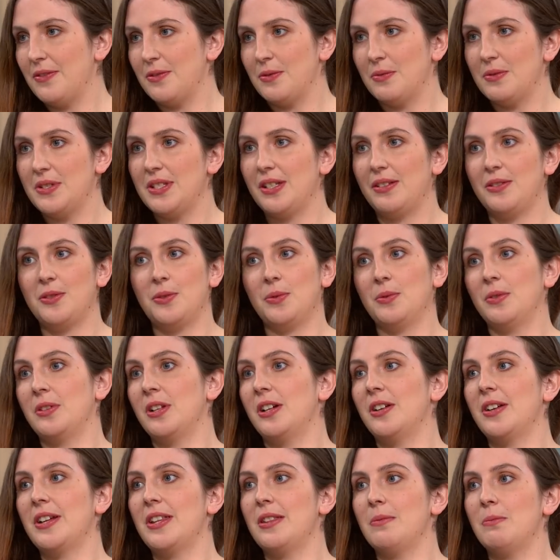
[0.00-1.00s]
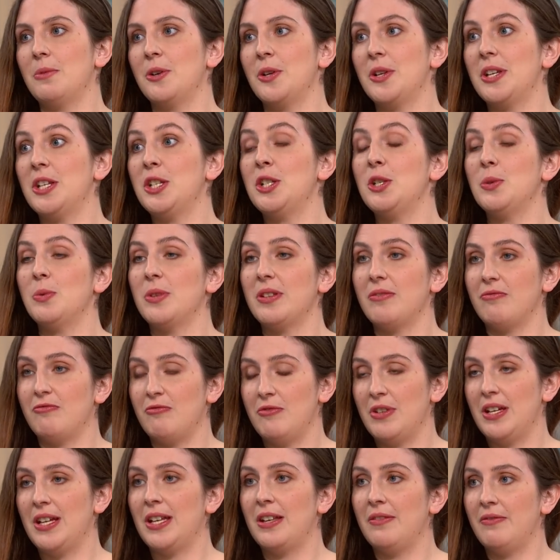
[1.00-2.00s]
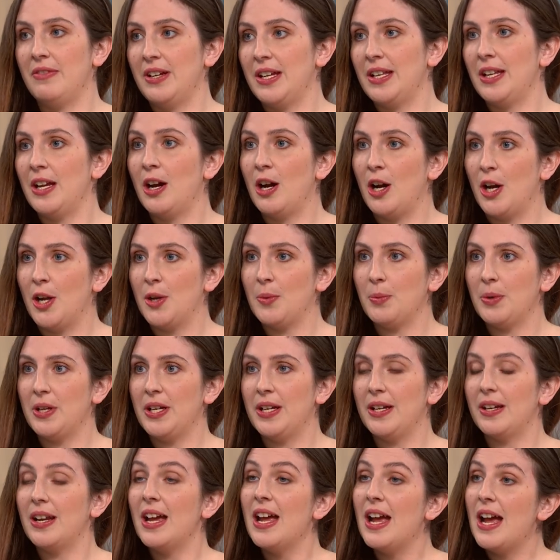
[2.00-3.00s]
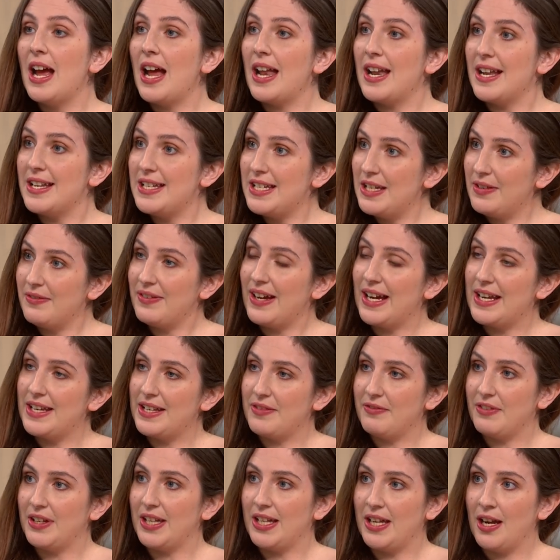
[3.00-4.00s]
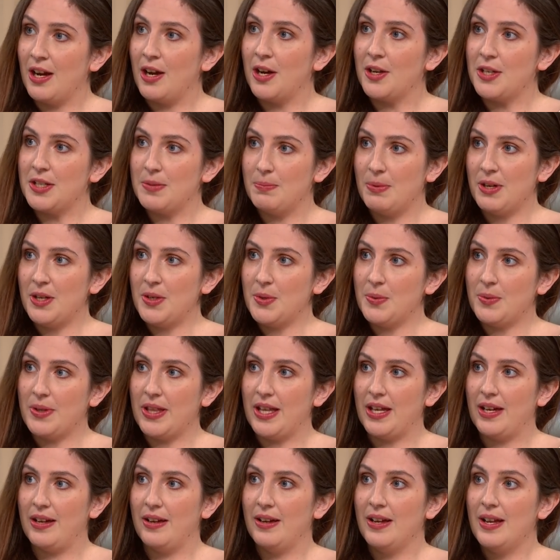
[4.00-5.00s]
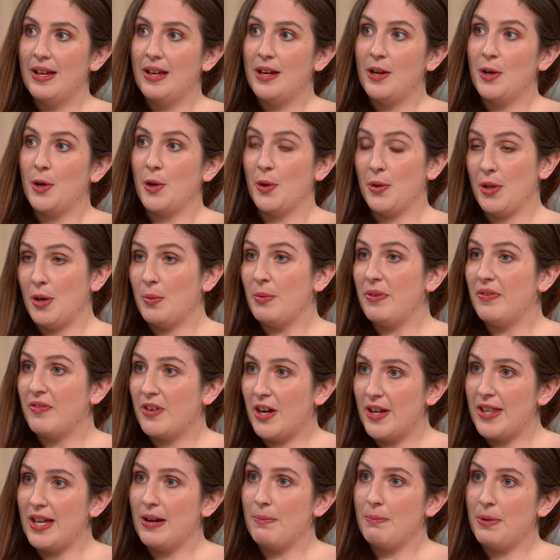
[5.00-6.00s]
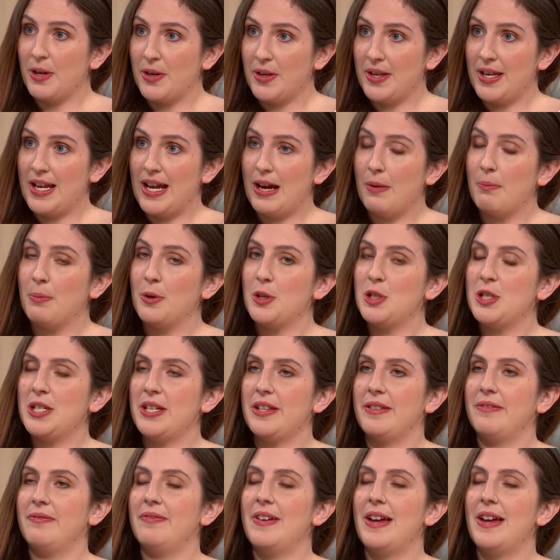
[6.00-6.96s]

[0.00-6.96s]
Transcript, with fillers: afternoon until two o'clock in the morning. She was really, really hard work, and I did find it really hard to bond with her. Although we've got that bond now, but she's